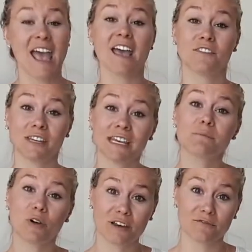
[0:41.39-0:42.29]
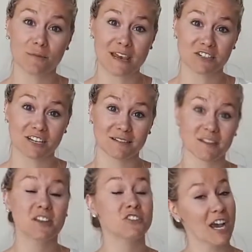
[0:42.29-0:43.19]
If you need more
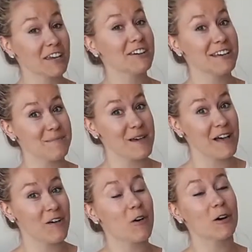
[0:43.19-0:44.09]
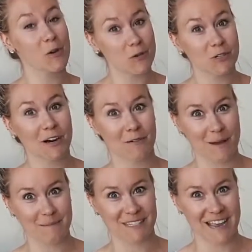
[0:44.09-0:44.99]
information, check your email or go to our
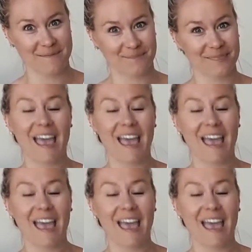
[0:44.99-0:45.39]
website.